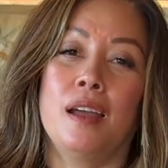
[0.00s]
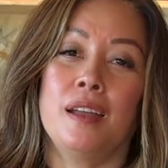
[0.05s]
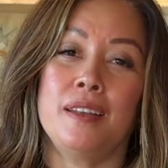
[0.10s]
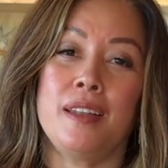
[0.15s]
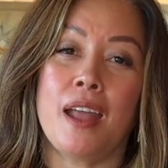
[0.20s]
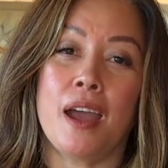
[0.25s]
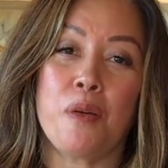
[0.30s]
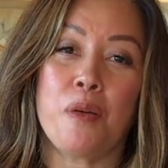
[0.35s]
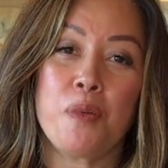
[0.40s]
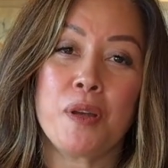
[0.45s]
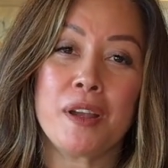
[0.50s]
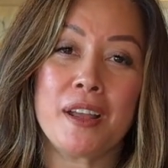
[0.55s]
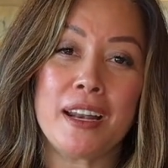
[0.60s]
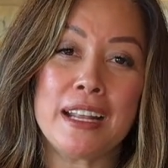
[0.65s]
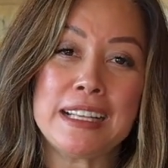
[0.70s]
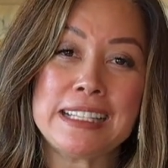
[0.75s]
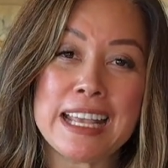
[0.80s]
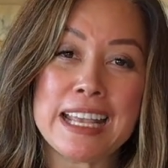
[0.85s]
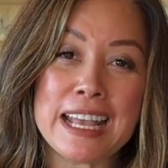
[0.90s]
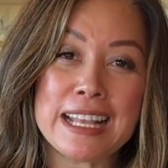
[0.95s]
Now we're
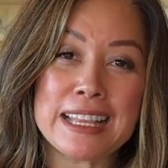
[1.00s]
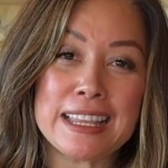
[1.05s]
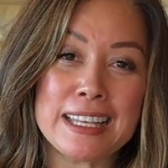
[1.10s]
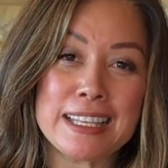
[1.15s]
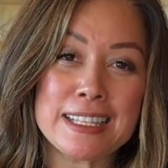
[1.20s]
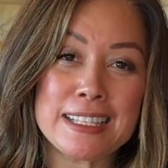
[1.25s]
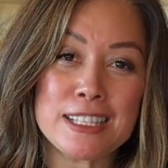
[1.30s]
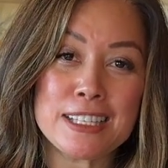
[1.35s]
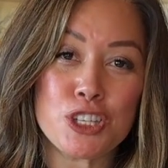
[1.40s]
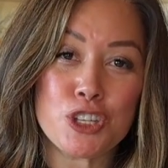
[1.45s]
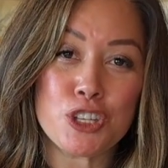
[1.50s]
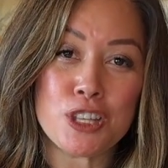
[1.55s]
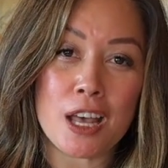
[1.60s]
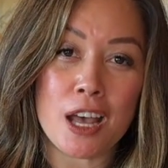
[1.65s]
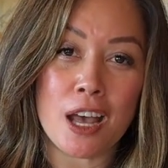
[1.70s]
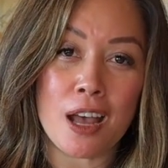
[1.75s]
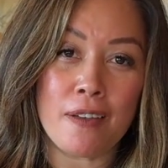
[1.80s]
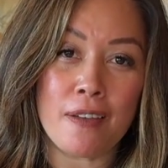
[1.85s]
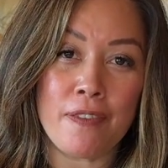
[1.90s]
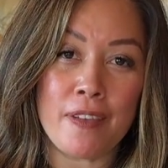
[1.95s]
going to take this to
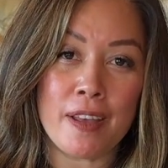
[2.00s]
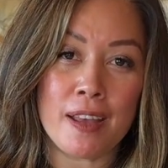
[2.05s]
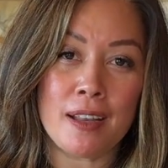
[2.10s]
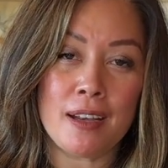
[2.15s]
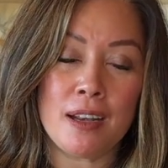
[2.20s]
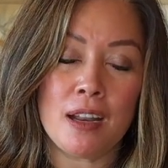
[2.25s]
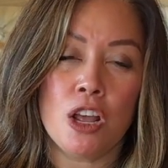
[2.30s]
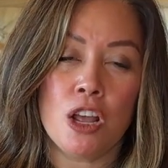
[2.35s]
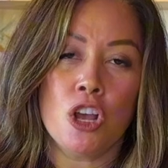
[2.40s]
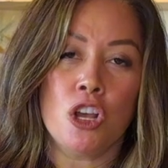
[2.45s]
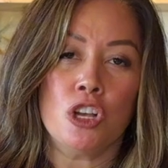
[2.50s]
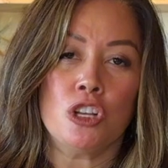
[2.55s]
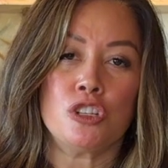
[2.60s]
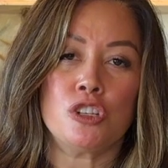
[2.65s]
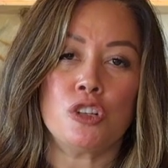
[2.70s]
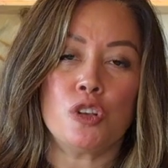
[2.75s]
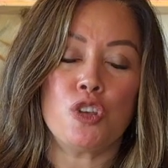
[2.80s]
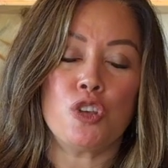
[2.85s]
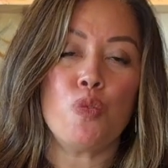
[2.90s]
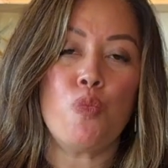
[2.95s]
the oven.
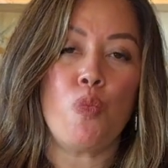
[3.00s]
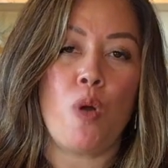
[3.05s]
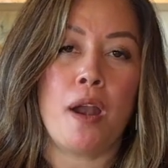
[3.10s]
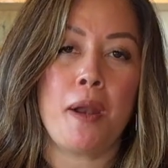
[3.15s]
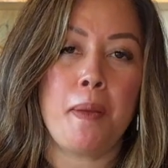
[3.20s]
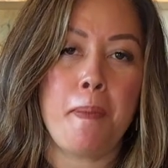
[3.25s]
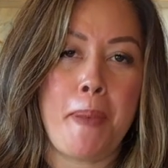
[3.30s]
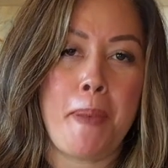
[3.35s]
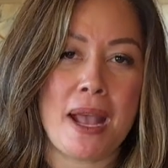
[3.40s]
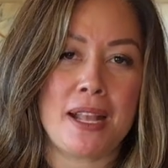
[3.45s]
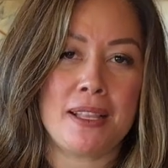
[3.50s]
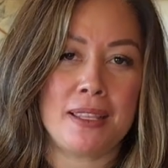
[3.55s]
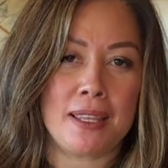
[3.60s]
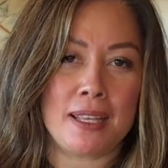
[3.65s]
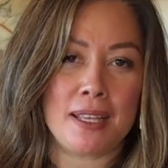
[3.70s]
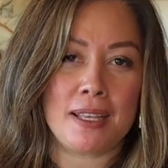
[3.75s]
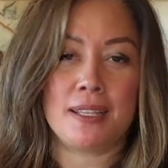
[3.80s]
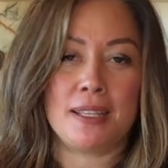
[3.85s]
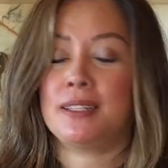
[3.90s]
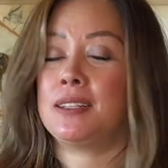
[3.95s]
So you want to bake
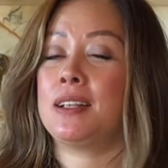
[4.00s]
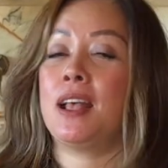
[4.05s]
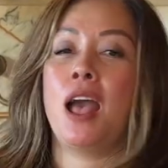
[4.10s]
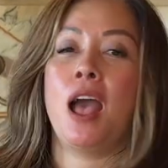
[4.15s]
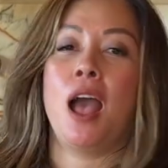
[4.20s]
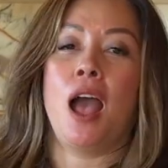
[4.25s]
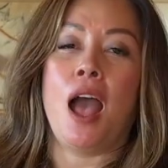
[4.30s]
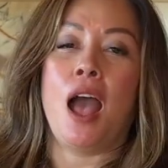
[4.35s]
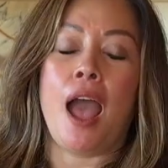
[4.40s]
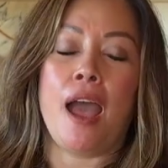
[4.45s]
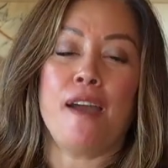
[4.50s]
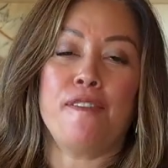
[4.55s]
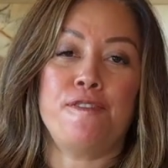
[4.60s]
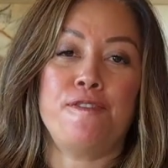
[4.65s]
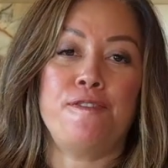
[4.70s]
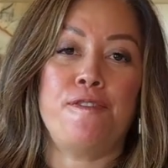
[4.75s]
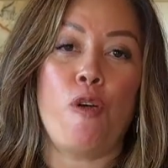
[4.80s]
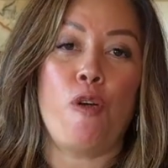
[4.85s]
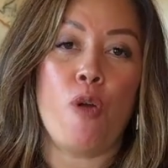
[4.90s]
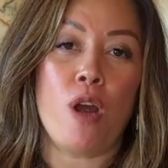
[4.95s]
this at
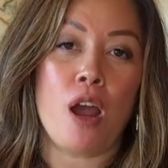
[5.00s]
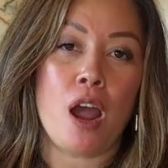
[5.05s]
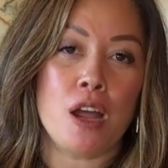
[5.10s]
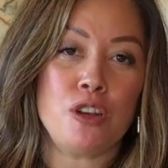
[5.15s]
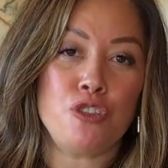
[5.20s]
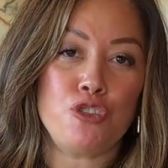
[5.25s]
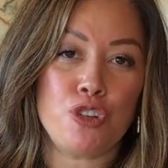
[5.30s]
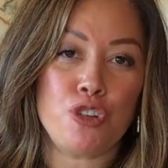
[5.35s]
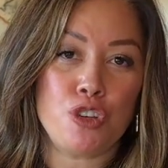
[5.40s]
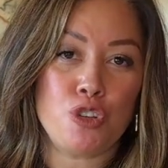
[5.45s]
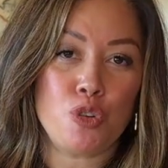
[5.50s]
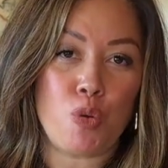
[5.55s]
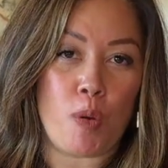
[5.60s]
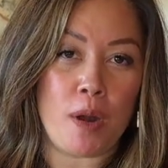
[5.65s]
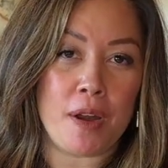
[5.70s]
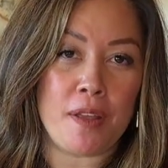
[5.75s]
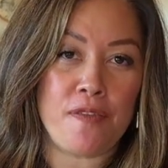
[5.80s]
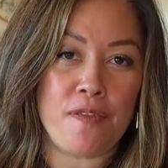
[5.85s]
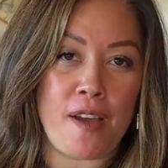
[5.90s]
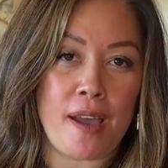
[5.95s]

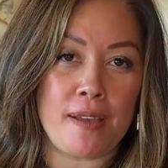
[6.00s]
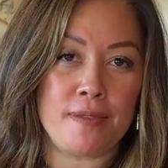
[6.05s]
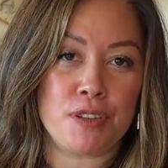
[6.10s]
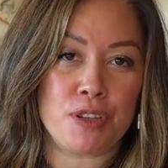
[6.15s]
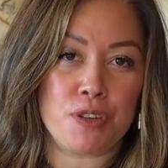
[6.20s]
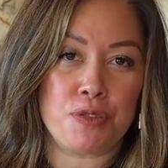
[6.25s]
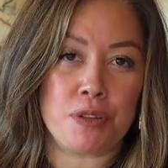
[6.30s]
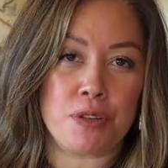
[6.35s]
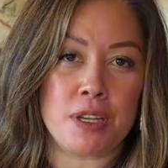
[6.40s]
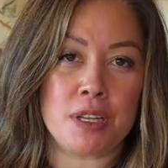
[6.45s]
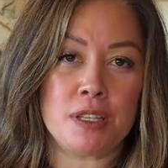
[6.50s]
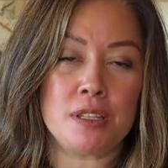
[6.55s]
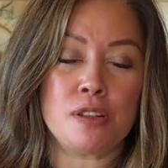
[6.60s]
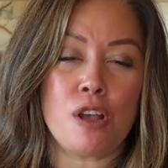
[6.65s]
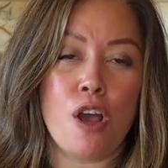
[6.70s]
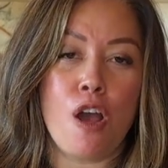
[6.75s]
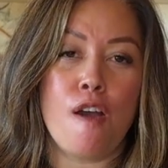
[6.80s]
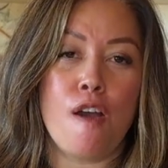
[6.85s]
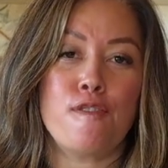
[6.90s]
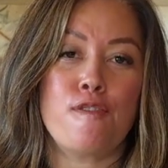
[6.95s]
425 degrees
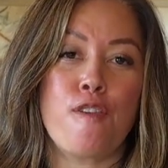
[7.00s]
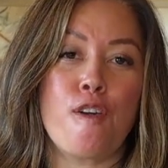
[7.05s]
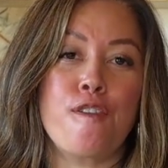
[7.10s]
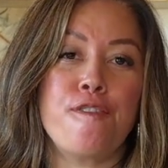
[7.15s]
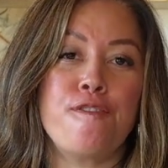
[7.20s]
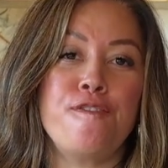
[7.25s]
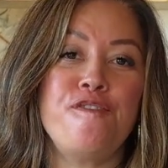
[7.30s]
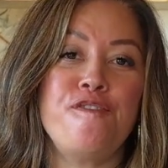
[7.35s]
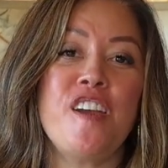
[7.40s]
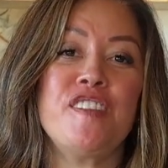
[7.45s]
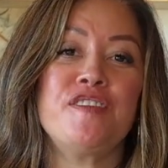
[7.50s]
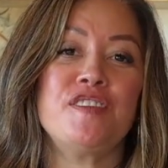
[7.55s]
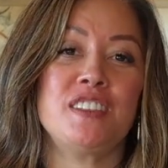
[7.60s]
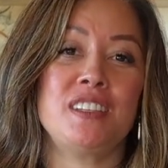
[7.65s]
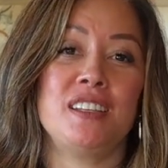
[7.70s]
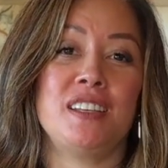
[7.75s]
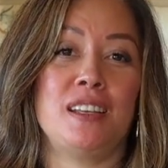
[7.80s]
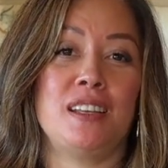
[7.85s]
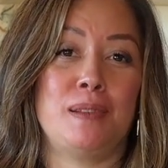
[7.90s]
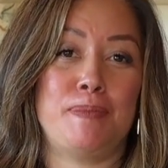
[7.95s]
for
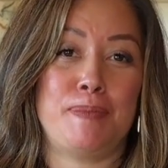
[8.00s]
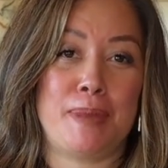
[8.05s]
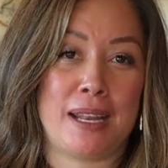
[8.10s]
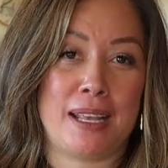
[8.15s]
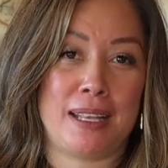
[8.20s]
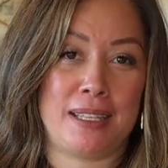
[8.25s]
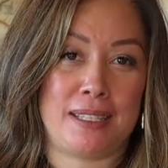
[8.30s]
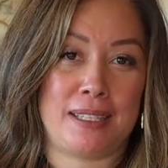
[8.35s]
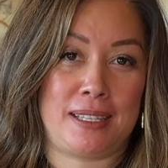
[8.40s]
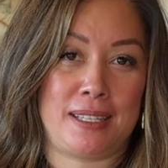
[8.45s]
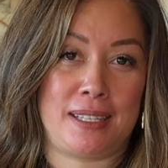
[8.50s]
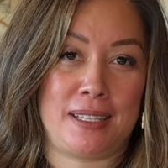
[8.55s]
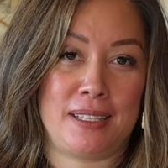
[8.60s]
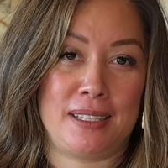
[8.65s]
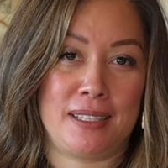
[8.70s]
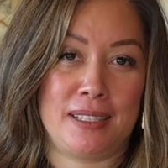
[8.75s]
15 minutes.